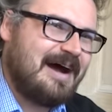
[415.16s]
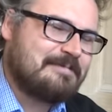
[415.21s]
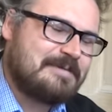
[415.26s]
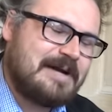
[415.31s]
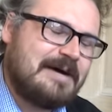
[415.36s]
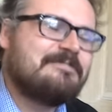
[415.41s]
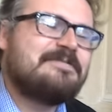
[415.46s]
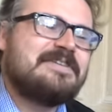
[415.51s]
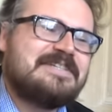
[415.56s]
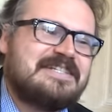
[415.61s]

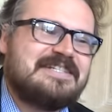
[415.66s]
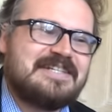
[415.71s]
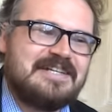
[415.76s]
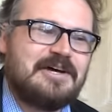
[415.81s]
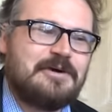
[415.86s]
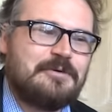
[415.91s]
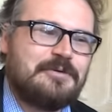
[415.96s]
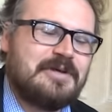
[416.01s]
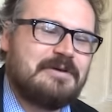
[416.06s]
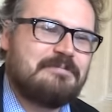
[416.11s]
I'm comforted
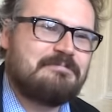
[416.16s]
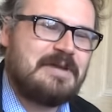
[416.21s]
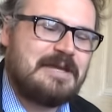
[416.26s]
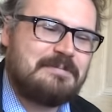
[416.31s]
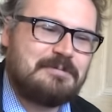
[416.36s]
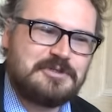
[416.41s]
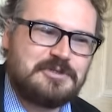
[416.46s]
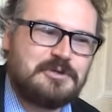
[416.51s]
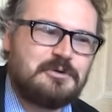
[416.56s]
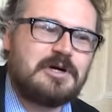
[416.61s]
to know that
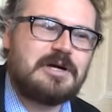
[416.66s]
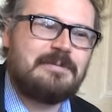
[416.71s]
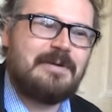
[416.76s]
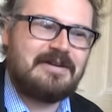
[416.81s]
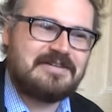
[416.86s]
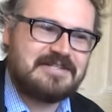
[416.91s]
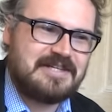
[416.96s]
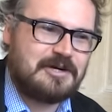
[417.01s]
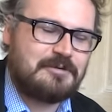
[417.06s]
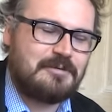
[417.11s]
people talk
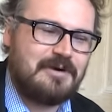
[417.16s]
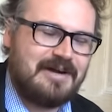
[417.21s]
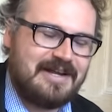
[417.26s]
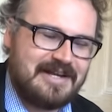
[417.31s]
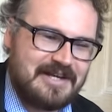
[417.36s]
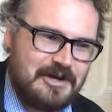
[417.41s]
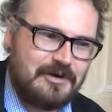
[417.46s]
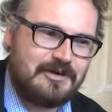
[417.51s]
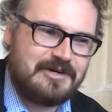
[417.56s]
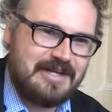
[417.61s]
about
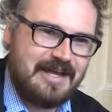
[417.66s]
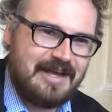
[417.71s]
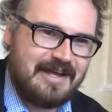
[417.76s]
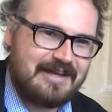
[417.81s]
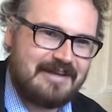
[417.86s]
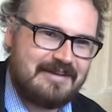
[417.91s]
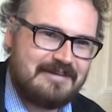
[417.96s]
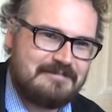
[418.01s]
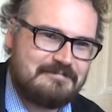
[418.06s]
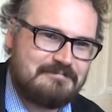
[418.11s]
terroir in
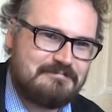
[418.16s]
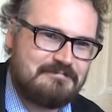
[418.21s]
cognac,